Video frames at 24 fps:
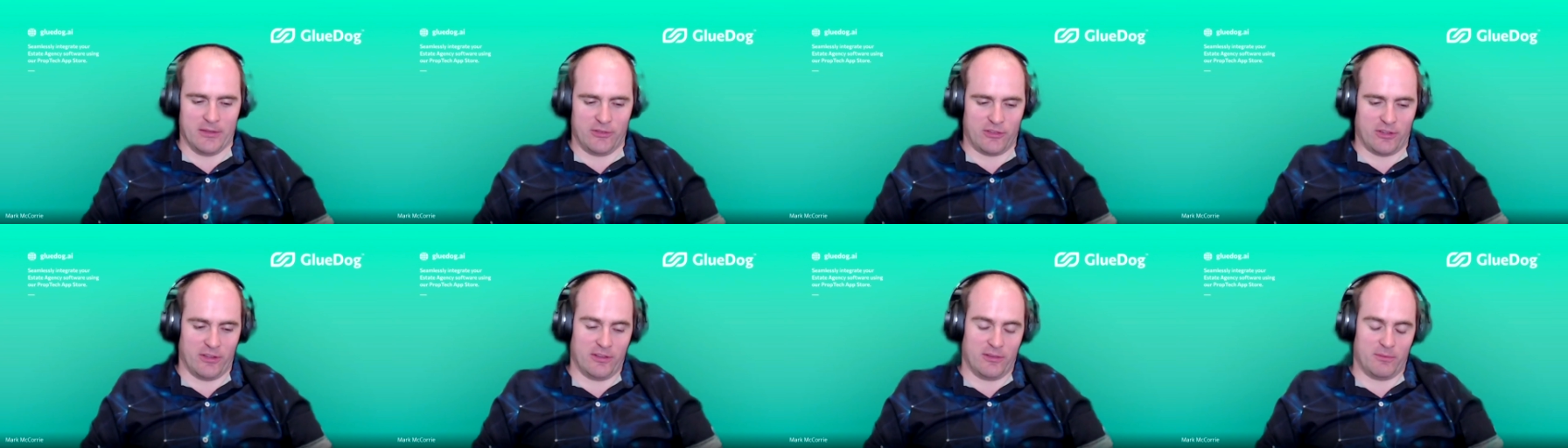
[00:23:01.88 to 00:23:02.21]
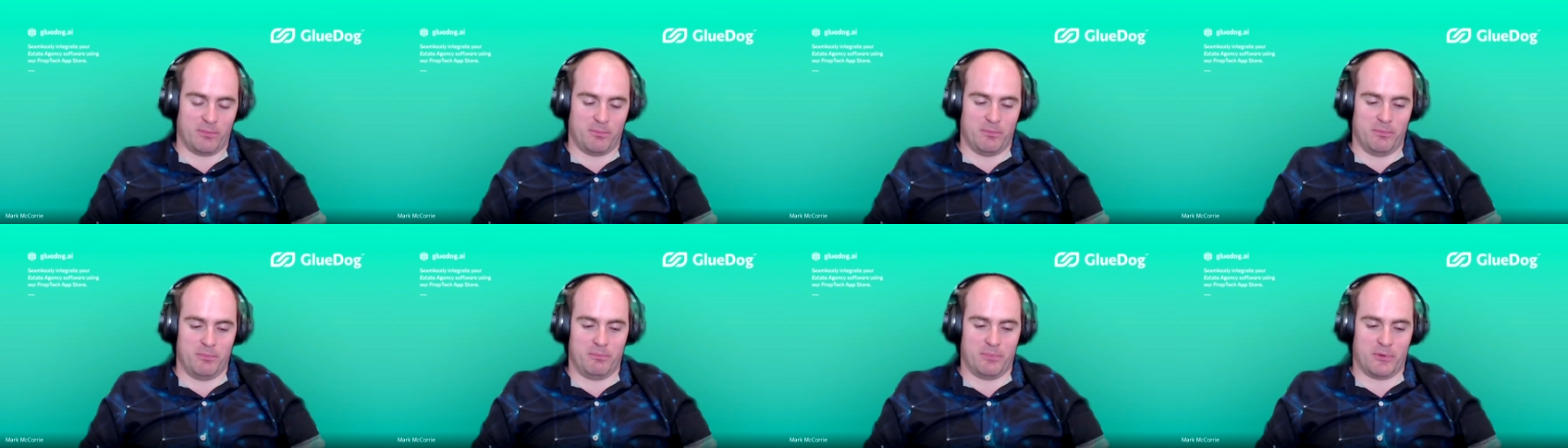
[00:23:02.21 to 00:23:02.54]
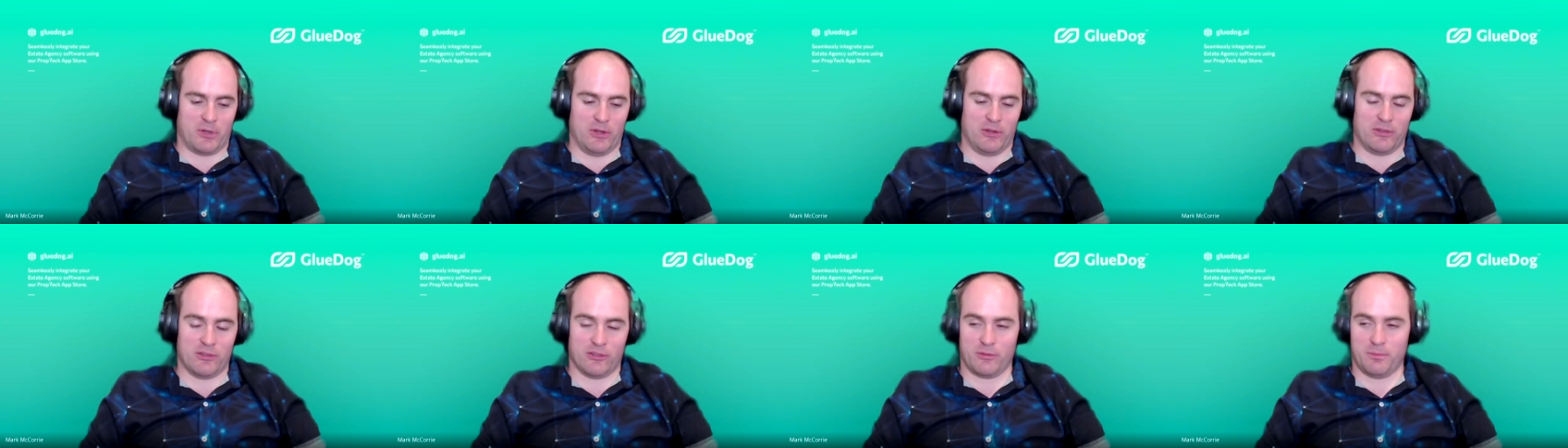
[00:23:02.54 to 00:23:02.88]
So
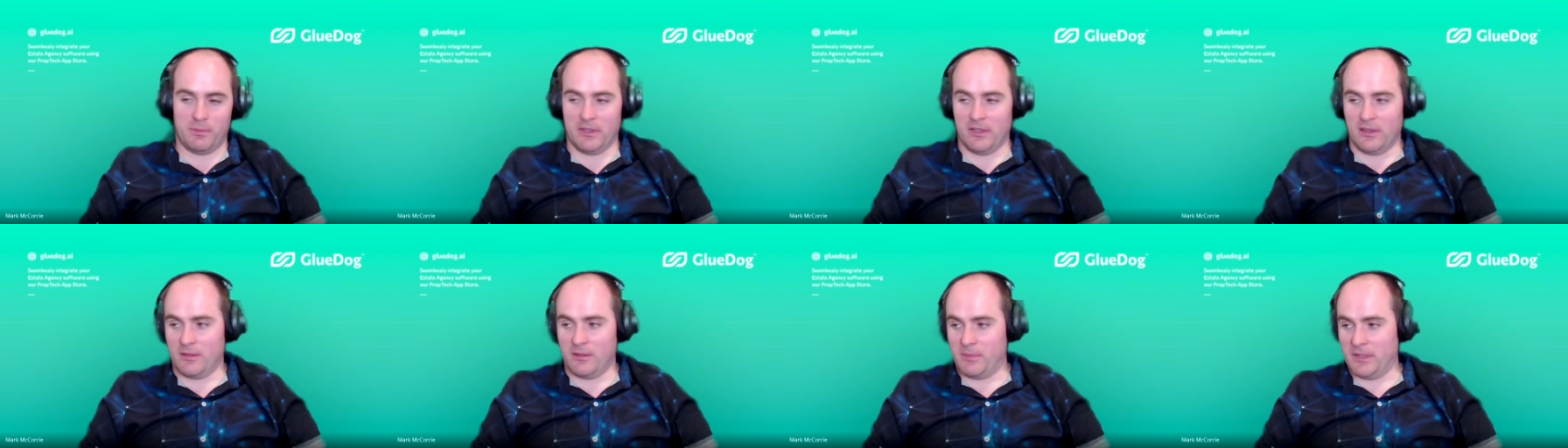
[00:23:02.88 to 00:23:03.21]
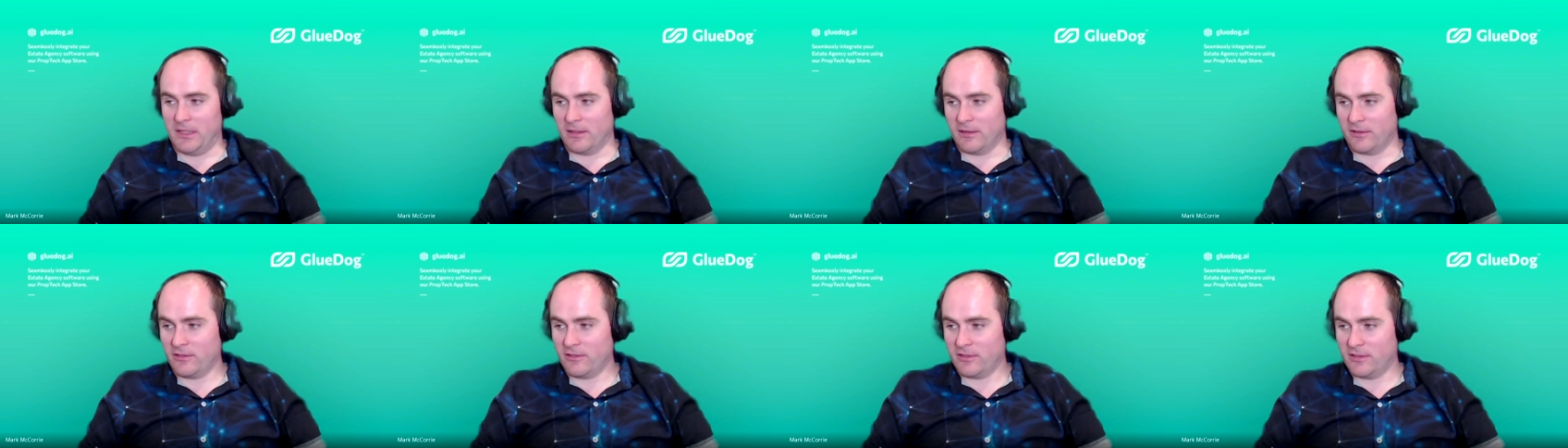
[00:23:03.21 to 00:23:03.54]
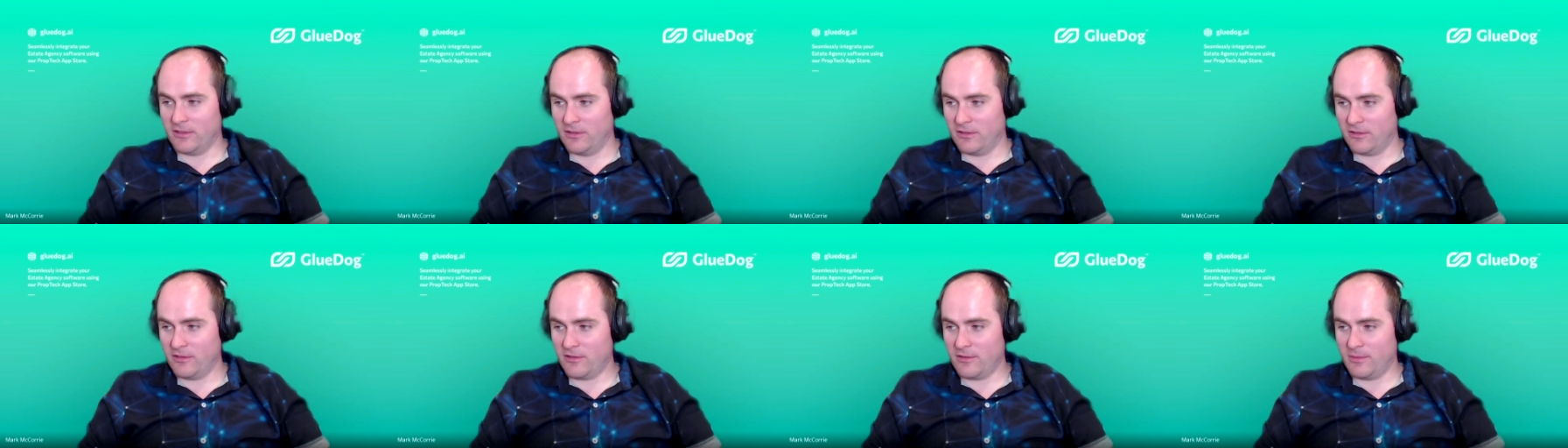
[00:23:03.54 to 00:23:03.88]
Glue Dog's been in the bank
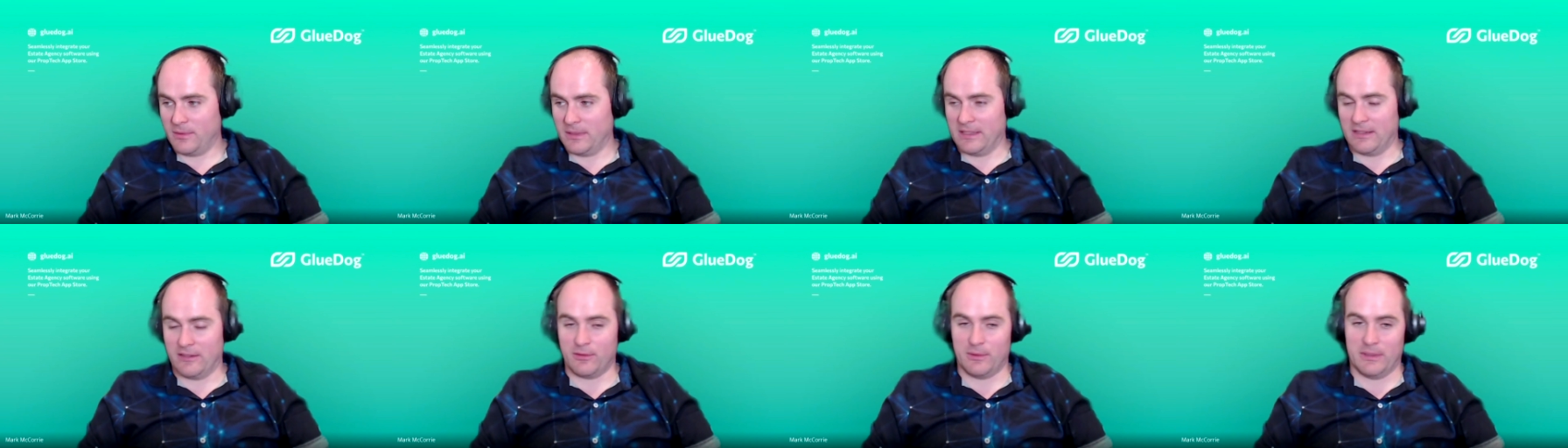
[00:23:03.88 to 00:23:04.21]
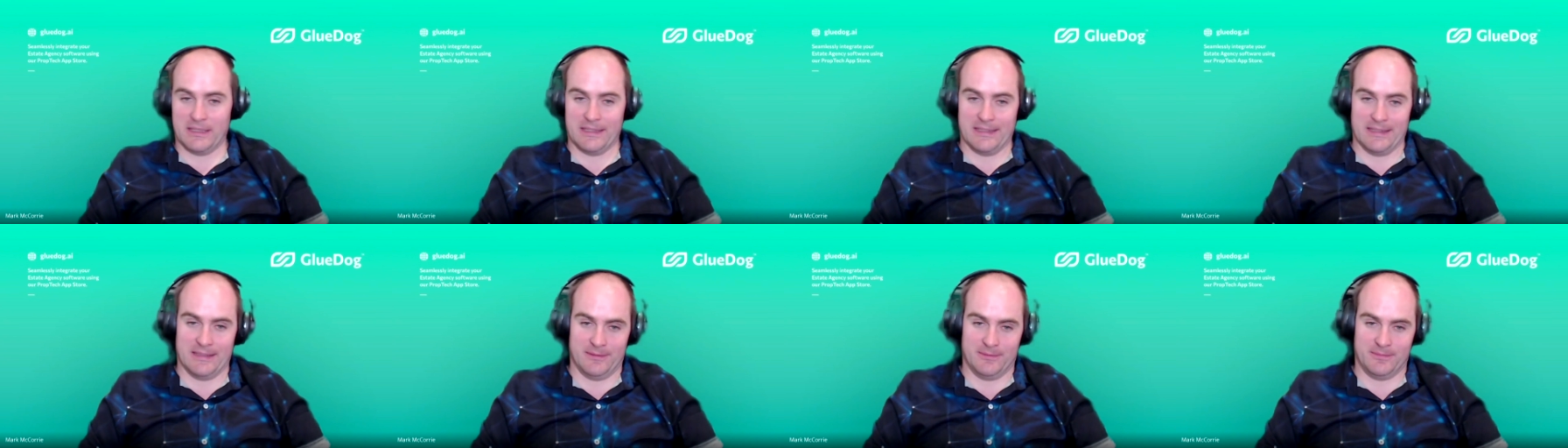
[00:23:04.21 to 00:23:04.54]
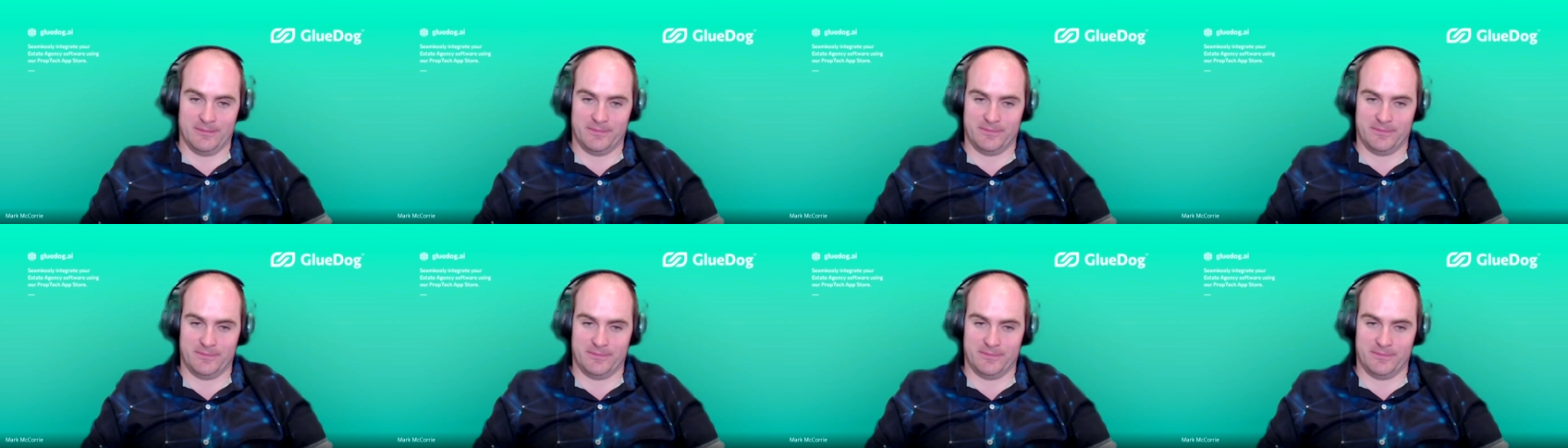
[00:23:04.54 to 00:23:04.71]
since 2020.